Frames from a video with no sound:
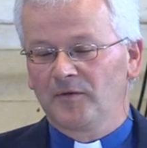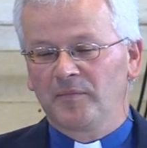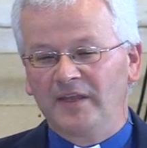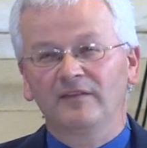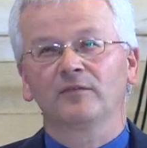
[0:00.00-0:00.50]

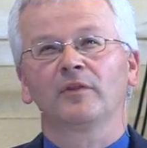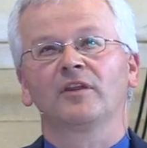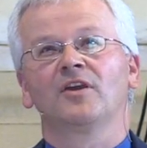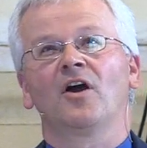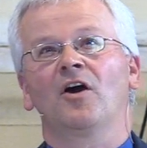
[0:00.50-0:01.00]
Peace
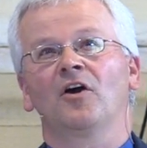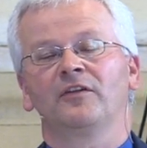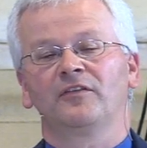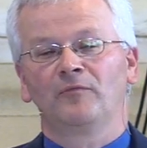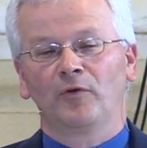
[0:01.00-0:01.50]
with
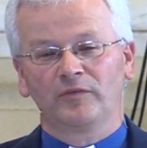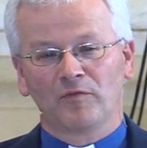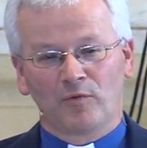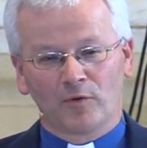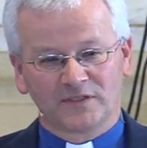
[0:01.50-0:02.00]
God, most
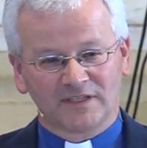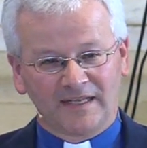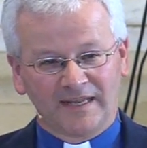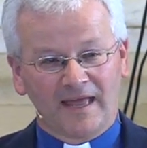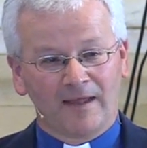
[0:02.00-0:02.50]

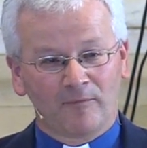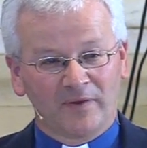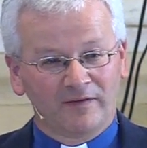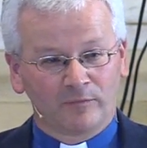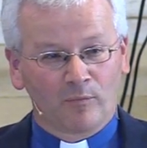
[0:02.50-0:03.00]
importantly, and
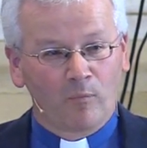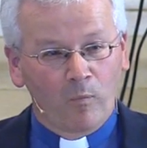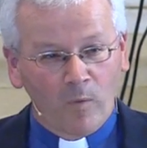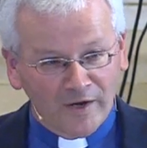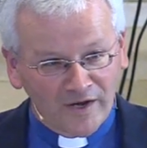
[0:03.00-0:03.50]
peace with
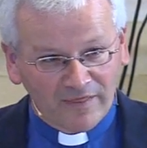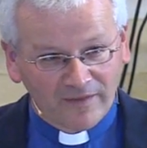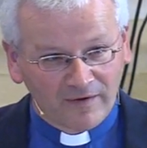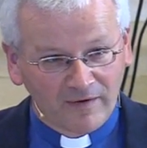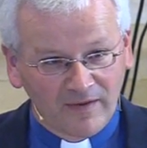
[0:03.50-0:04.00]
one
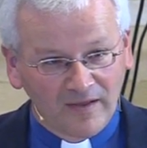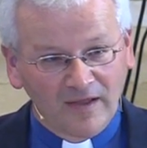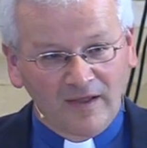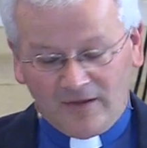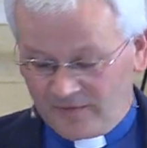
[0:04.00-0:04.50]
another.
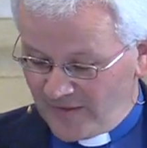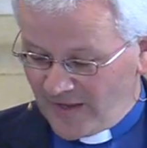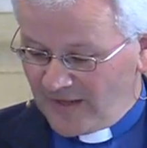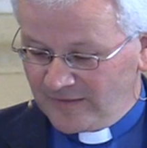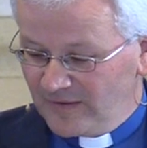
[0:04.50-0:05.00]
They
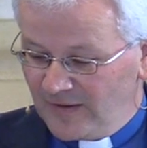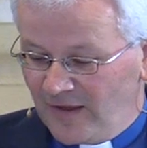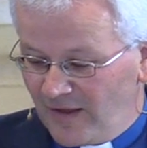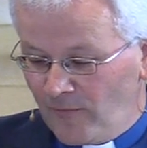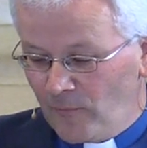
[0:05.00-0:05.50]
had
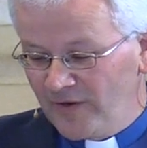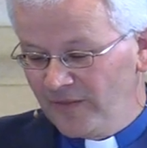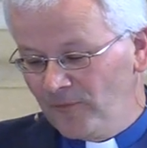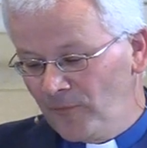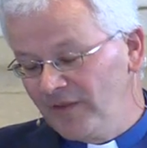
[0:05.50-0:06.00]
one of
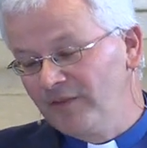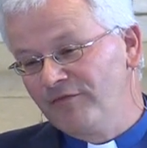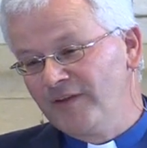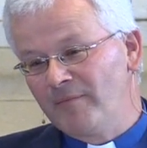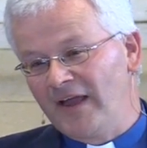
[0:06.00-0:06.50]
the
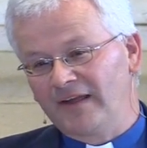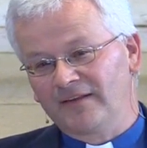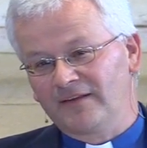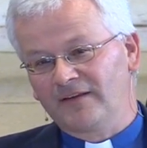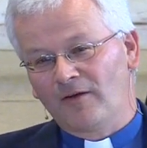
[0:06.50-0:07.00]
feedback
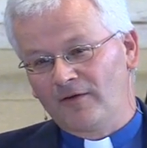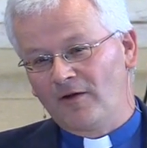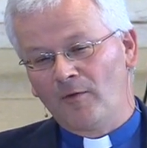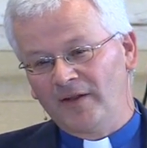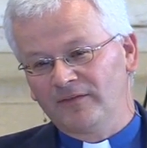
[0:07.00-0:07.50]

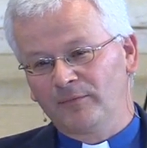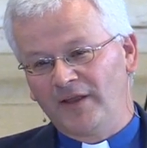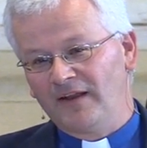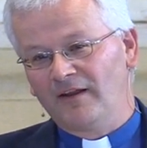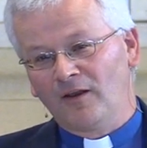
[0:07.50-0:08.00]
comments we
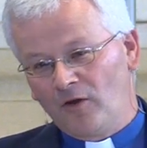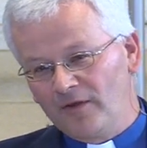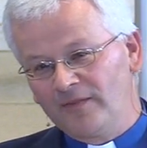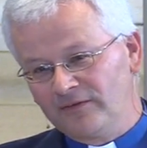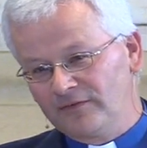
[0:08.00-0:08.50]
had a lot
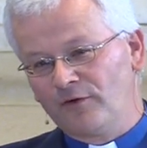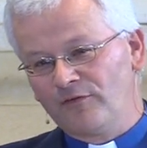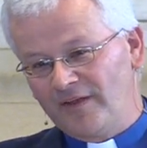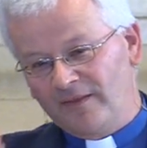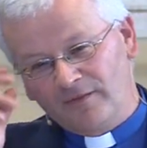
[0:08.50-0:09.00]
in the
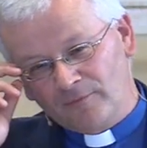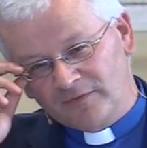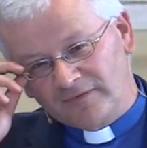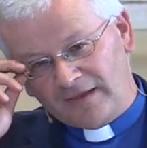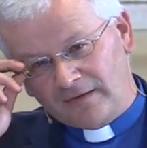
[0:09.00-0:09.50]
survey that
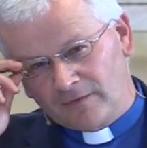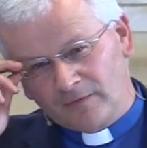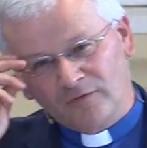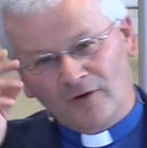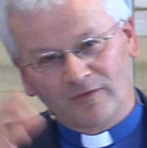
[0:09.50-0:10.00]
was taken in
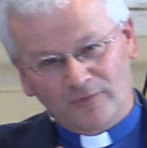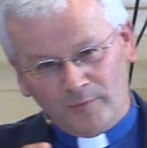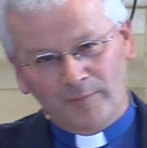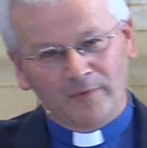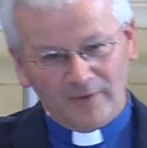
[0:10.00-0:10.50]
the church, and
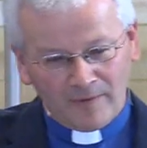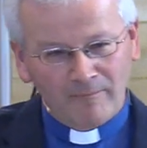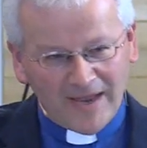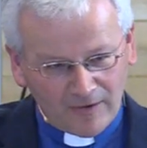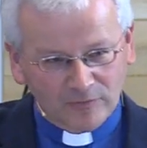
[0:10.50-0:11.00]
we will come
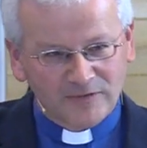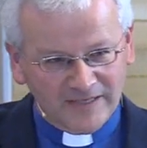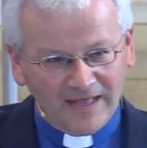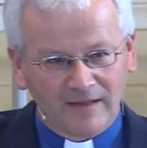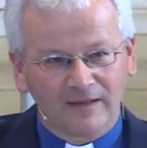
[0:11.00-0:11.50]
back
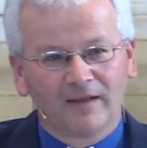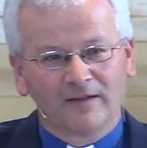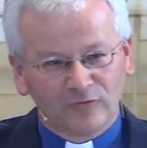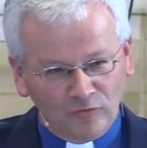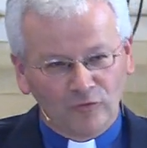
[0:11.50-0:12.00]
onto that
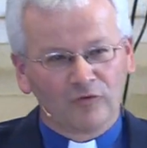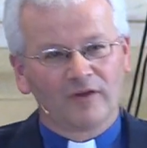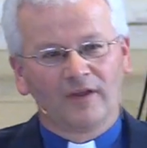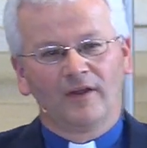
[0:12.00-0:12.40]
soon.